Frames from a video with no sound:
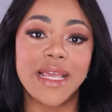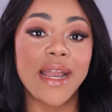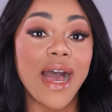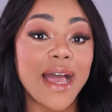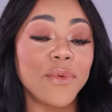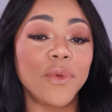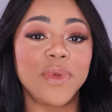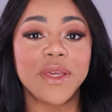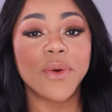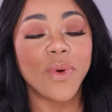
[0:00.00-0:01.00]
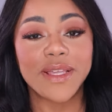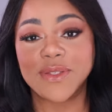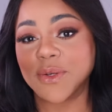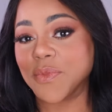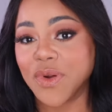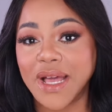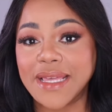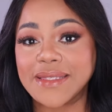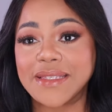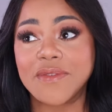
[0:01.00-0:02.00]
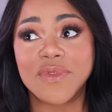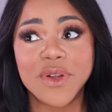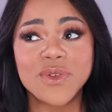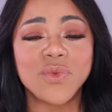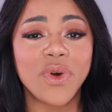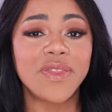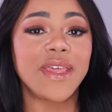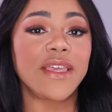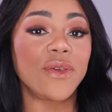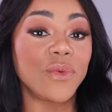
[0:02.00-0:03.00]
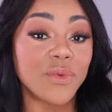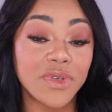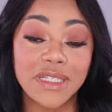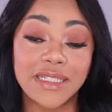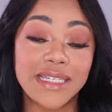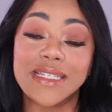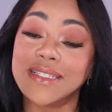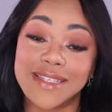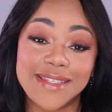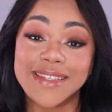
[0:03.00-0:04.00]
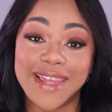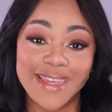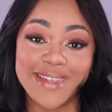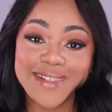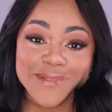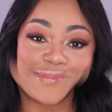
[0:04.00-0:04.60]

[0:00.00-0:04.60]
and I will be quite surprised if there's one that you really dislike.